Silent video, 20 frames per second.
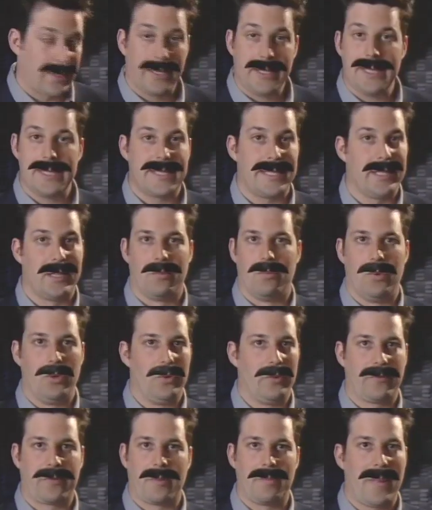I can see the
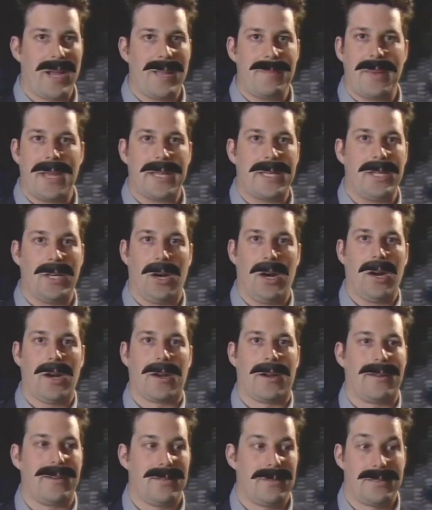moon from my
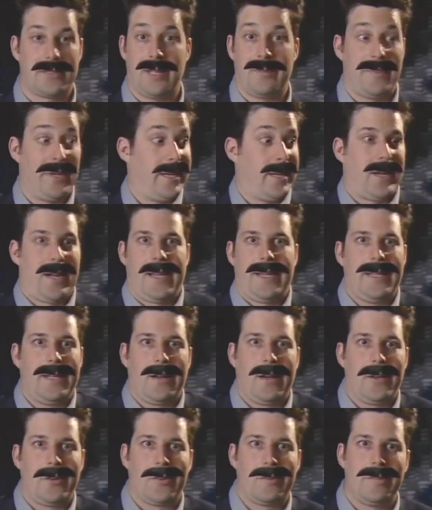backyard. Does that mean I get
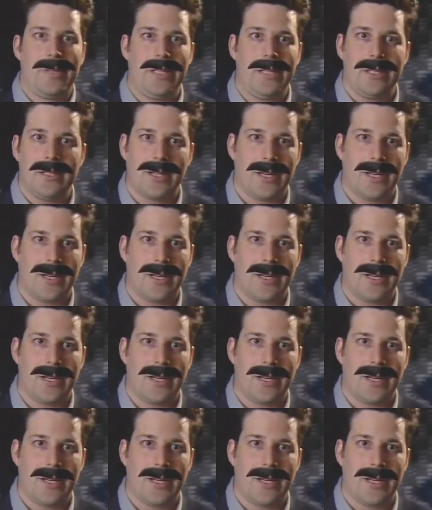$100 million?